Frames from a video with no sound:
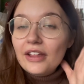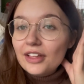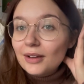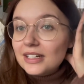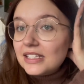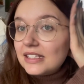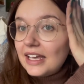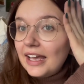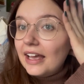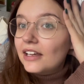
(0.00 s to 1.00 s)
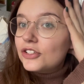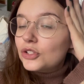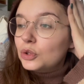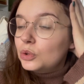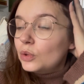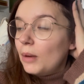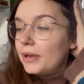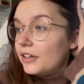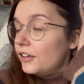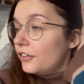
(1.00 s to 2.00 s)
I think I'm gonna sit, do a
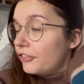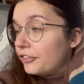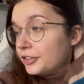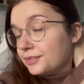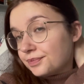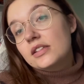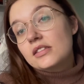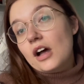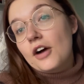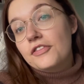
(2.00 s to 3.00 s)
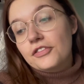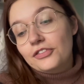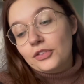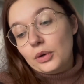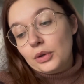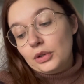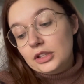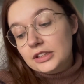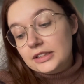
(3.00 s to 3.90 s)
bit of stuff for